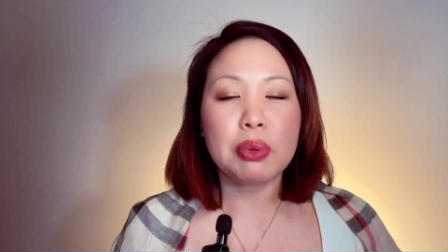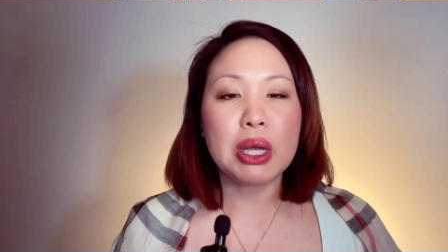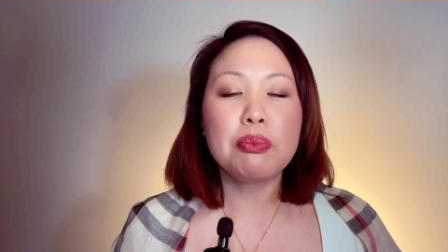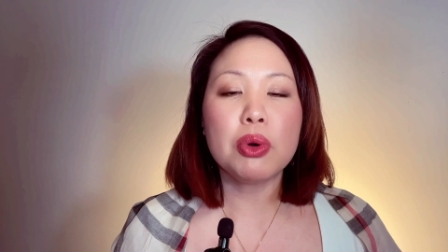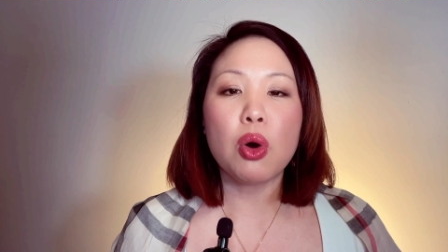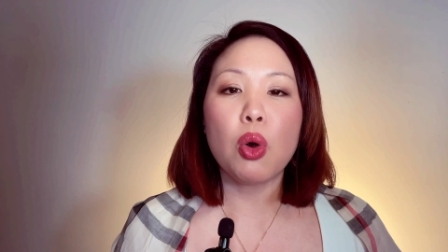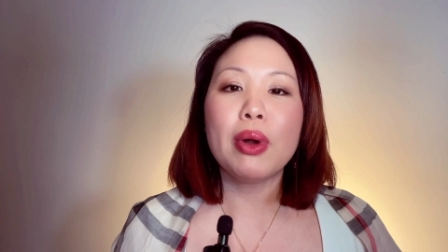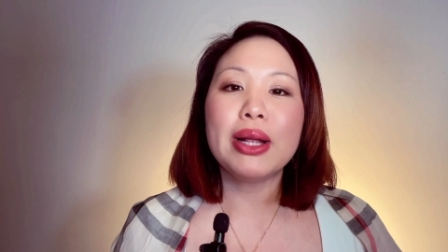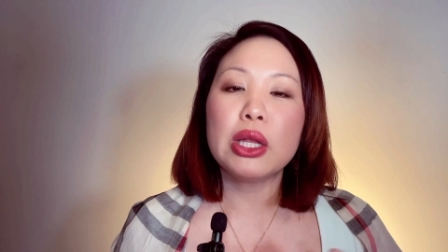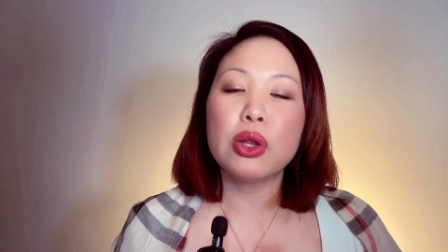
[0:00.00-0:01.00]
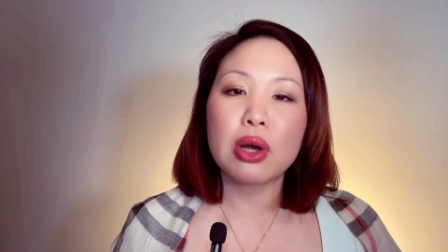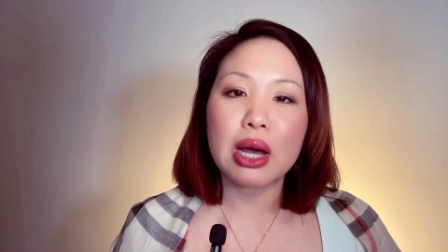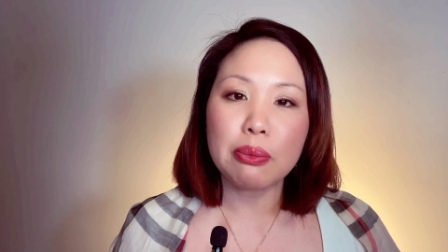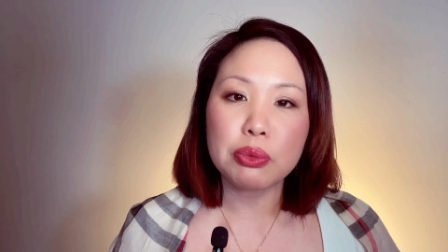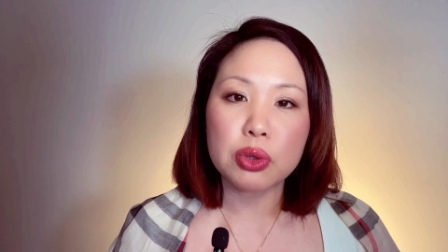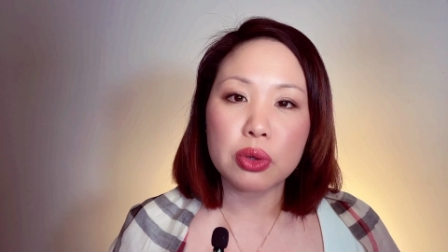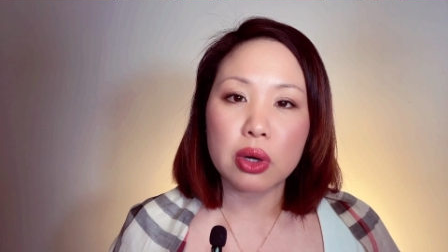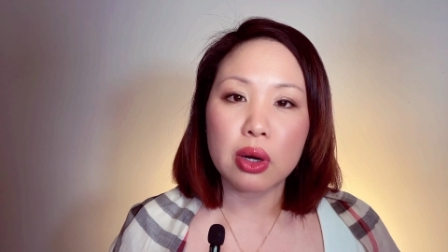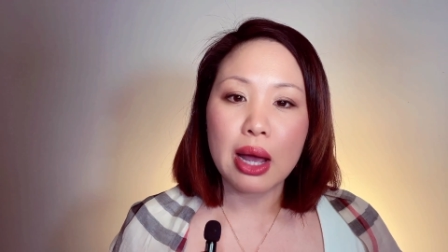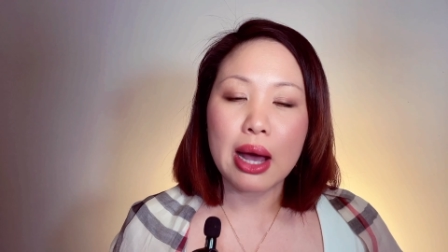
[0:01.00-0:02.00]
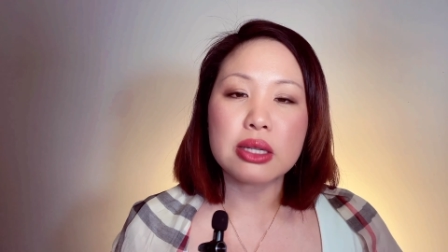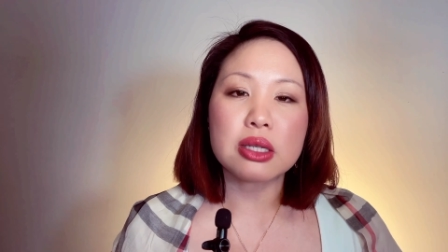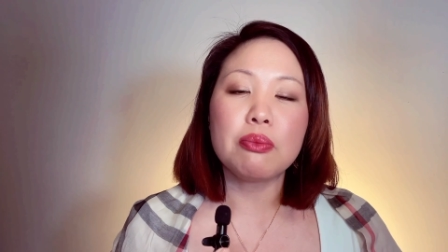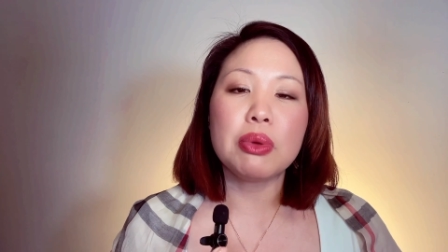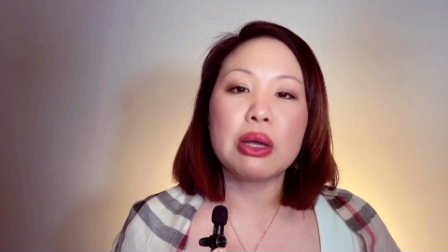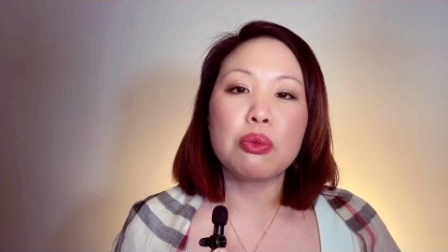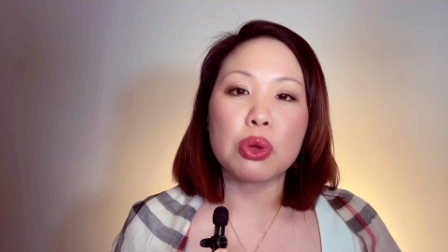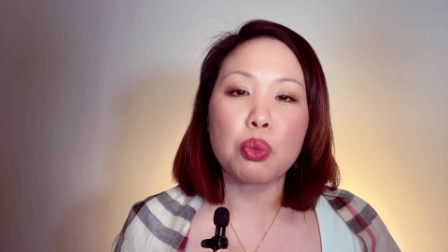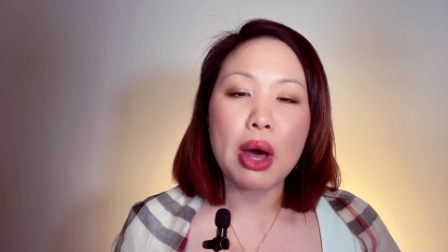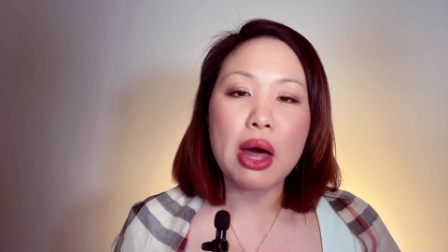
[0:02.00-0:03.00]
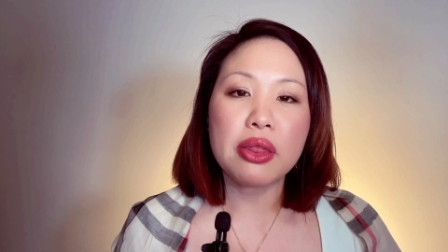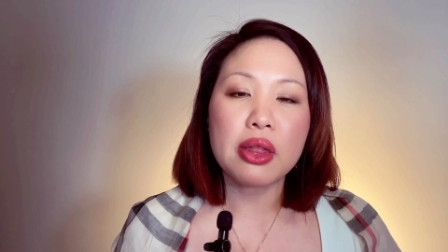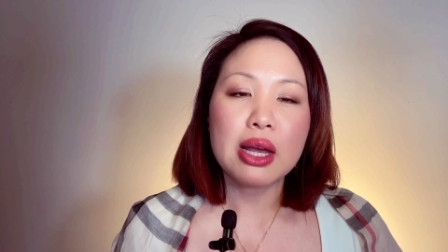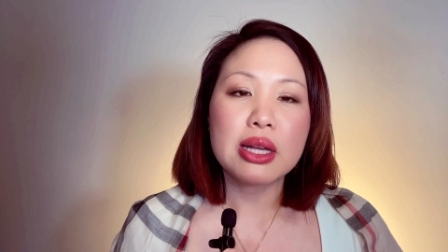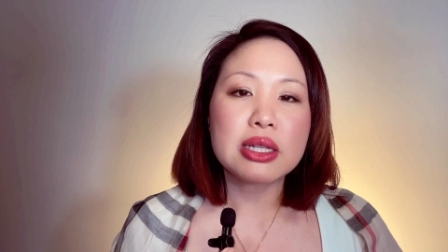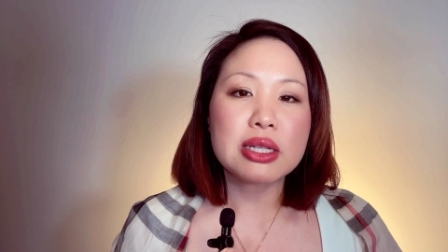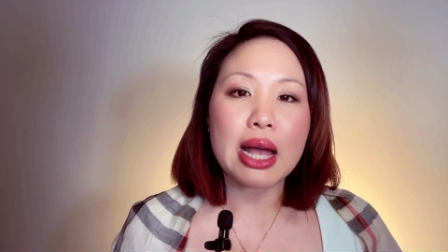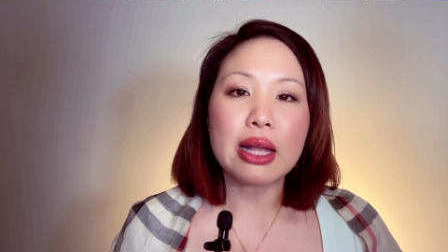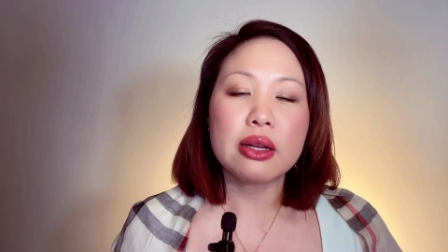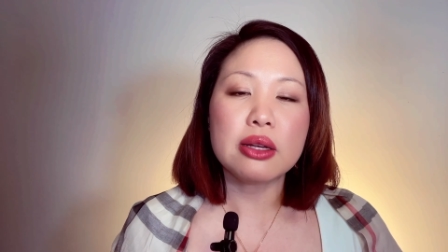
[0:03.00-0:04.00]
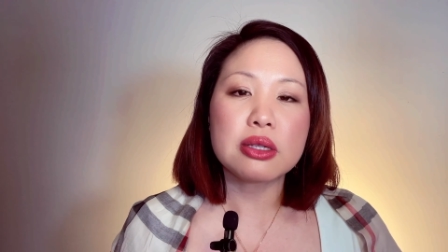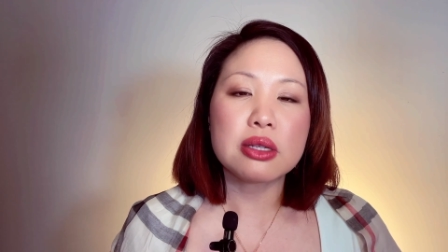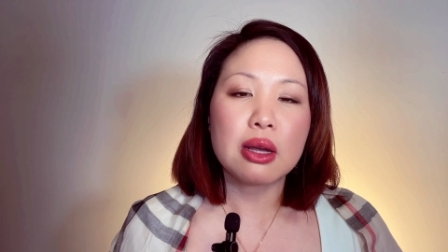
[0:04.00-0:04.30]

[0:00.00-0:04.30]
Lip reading: people already look up to her as somebody with wealth, status,